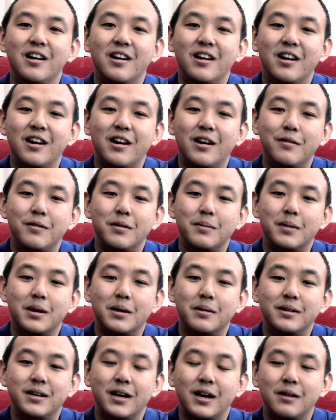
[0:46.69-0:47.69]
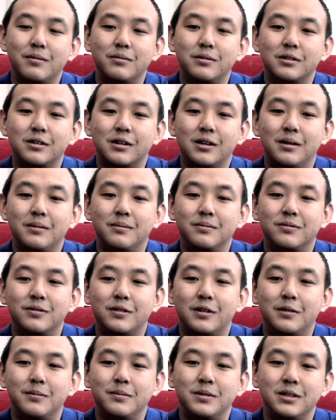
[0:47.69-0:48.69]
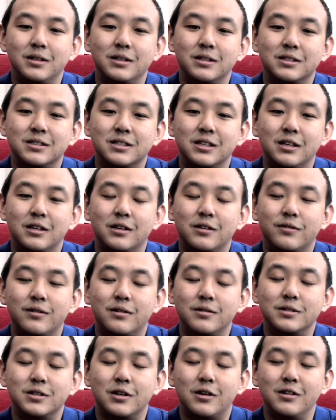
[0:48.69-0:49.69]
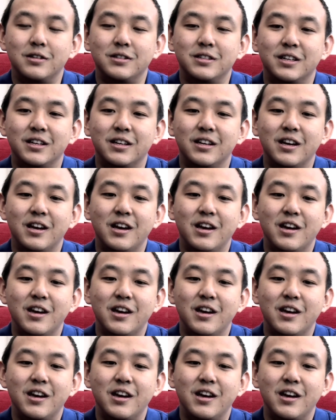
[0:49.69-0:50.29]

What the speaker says: when my dad would come from his holiday,